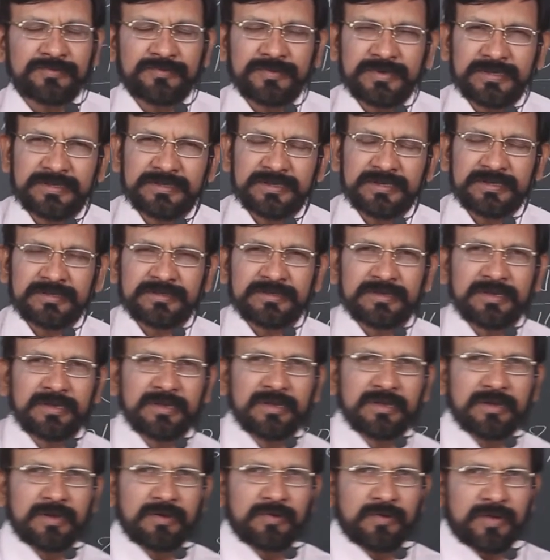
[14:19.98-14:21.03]
features
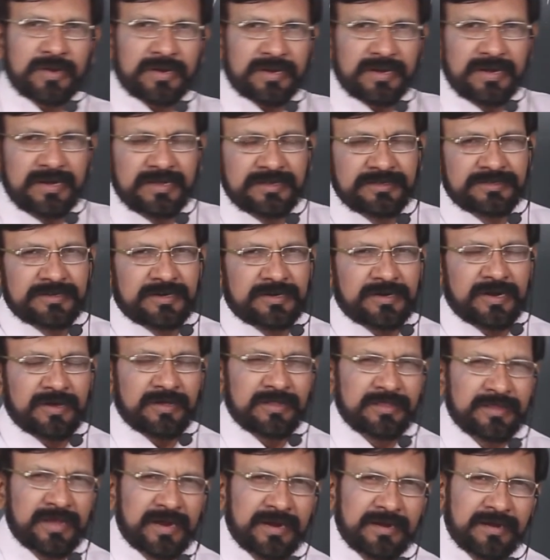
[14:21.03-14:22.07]
were released and all
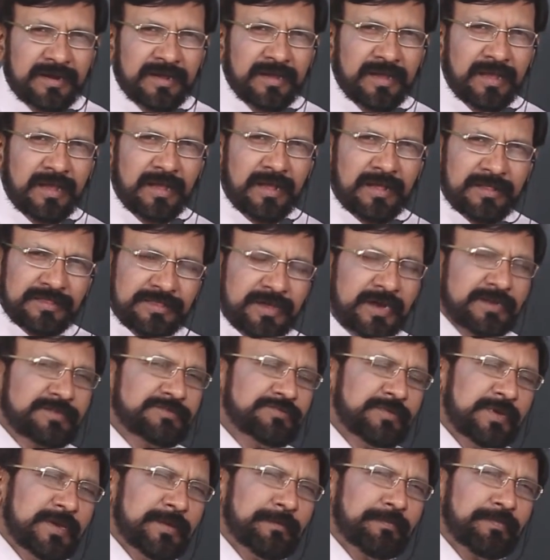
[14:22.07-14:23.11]
that. That's
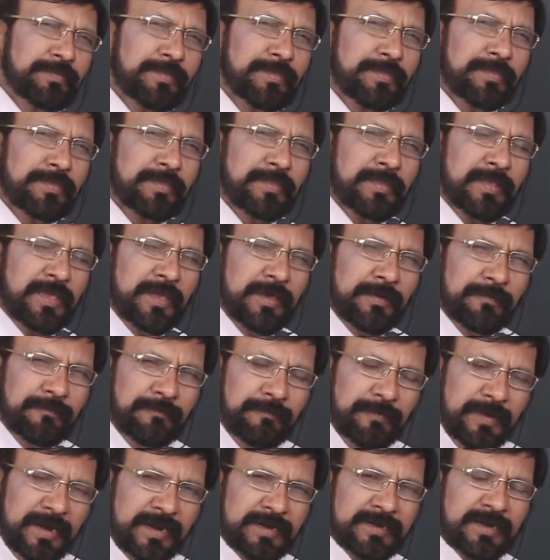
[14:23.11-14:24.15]
why
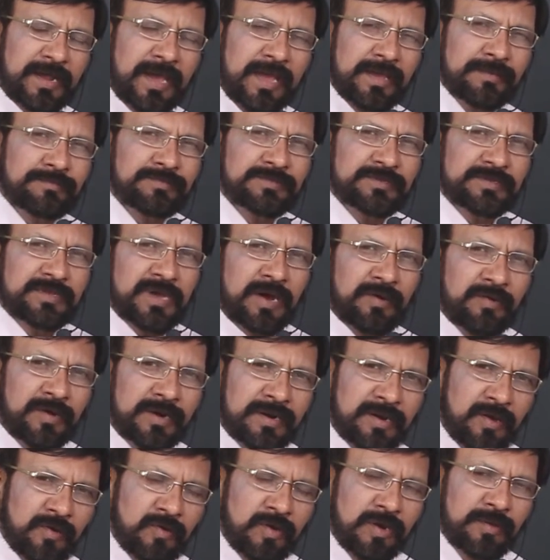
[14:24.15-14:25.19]
every time Java
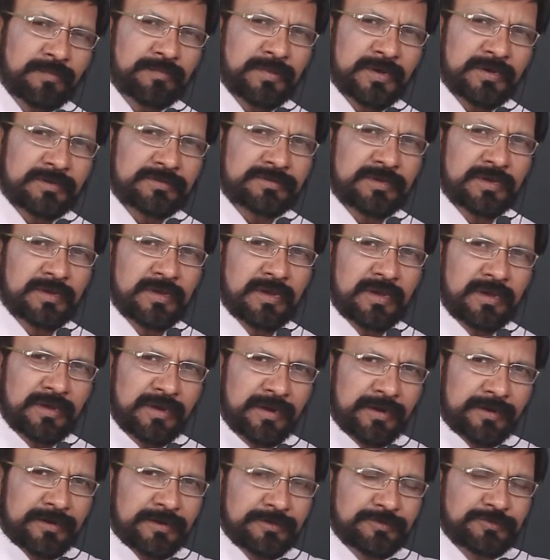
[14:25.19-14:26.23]
developers
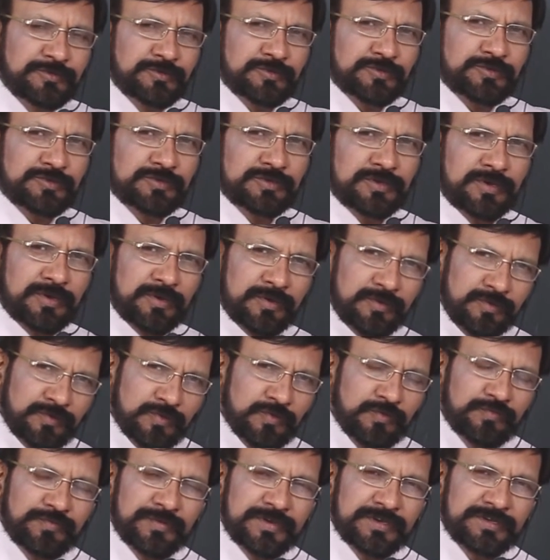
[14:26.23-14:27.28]
introduce
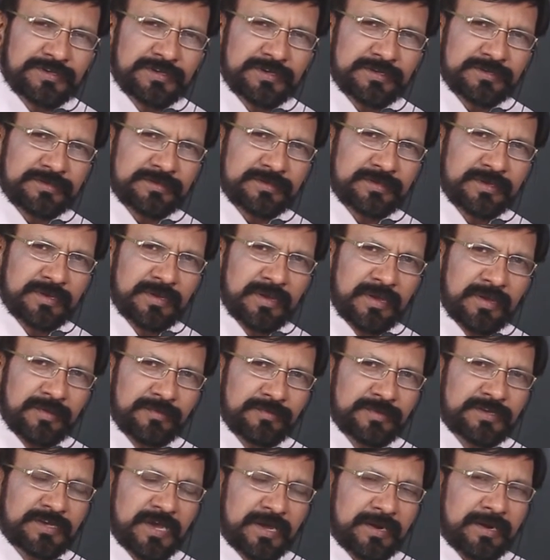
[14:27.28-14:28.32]
new features
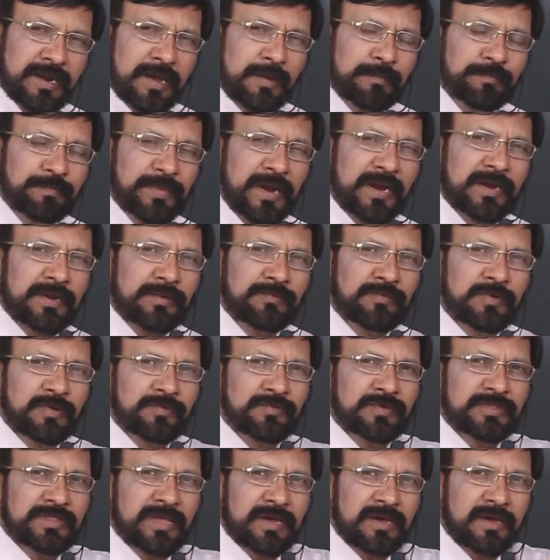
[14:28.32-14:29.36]
which are compatible
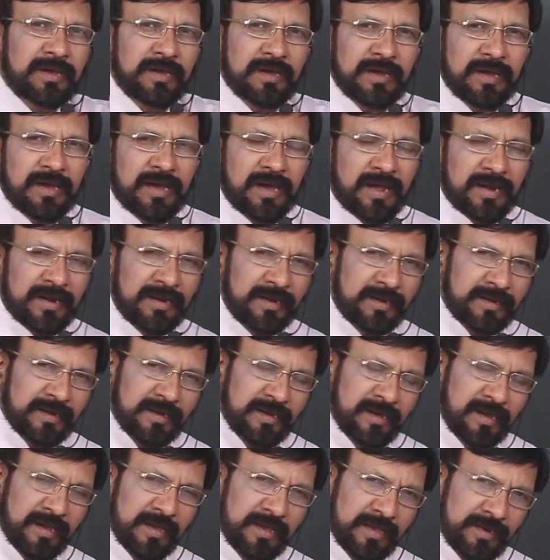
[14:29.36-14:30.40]
with the current
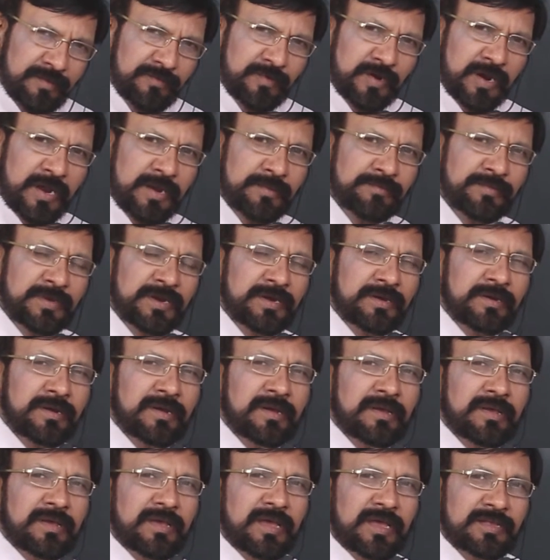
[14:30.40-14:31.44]
environment
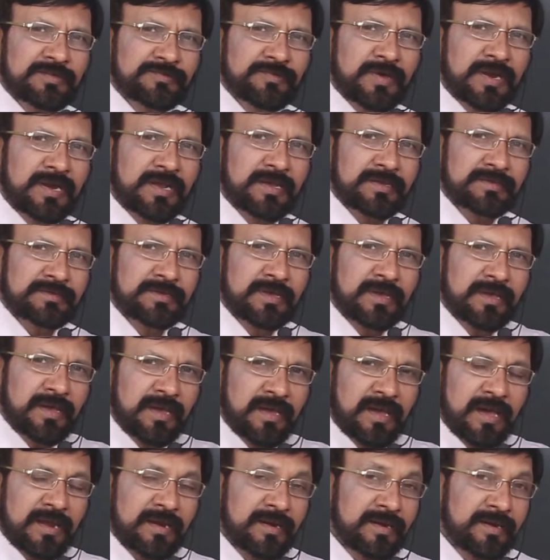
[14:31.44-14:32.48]
as well as
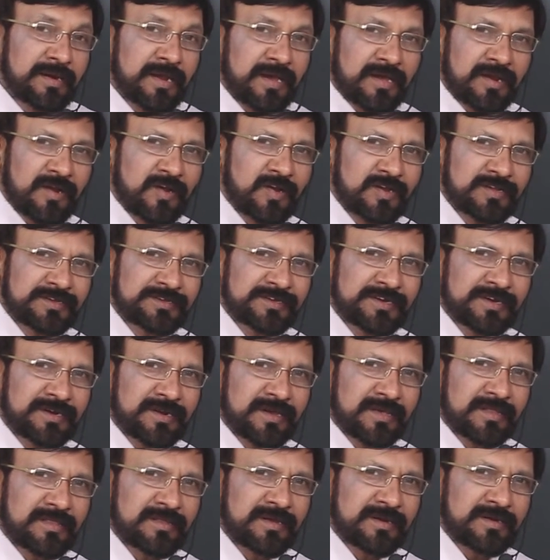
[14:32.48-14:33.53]
current technology and
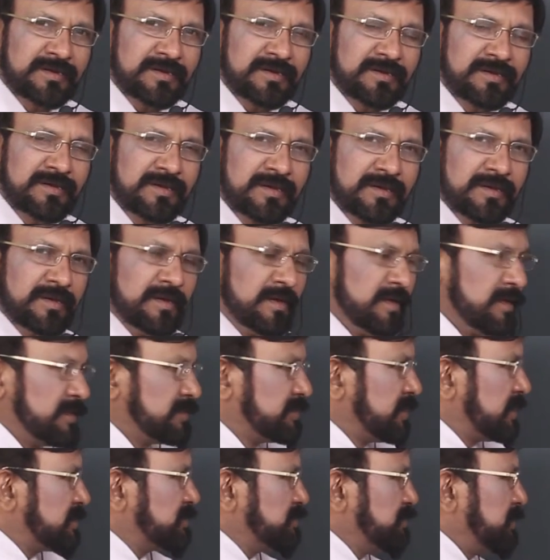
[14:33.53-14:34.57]
all that.
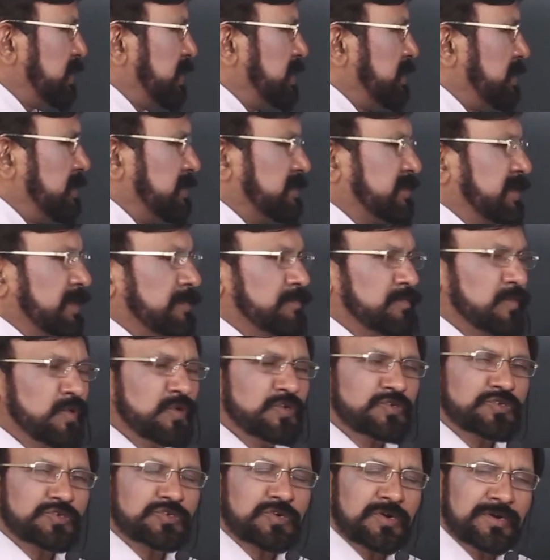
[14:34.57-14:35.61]
That's why it's the
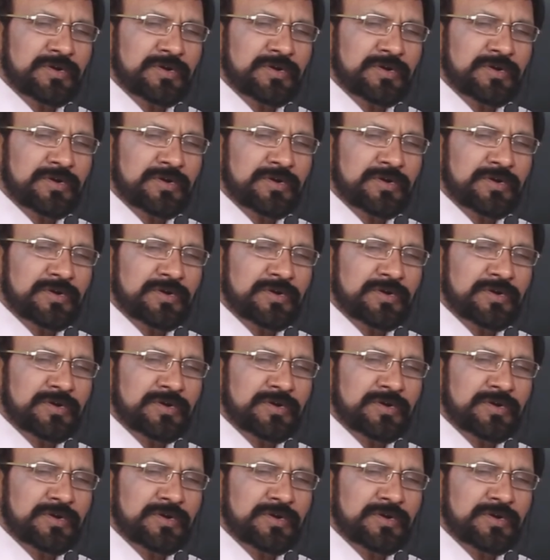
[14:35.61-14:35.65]
most